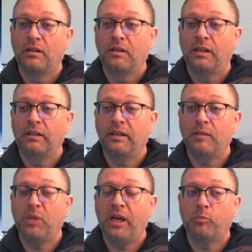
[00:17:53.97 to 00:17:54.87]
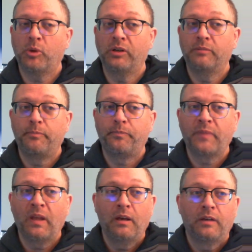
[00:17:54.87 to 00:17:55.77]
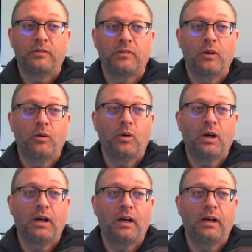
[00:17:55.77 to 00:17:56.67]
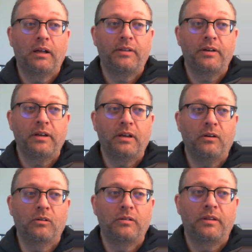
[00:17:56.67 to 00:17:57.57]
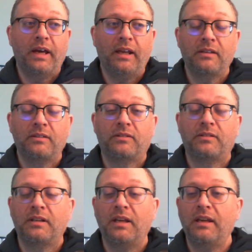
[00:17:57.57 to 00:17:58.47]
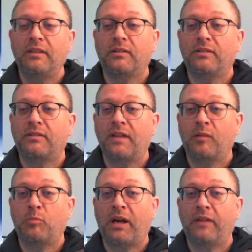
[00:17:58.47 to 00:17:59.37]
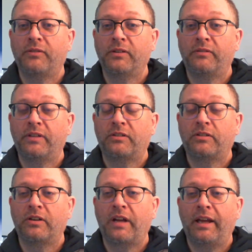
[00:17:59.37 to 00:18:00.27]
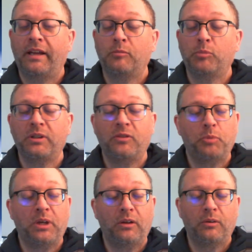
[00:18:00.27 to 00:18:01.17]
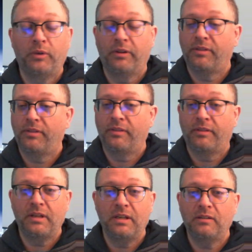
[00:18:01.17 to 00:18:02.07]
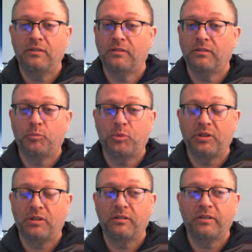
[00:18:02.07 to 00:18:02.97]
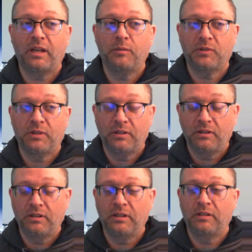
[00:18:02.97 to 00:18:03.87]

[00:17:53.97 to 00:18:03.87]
and Lady Blackbird. So there you go. That is today's Standby for Adventure, and believe me, with these particular games in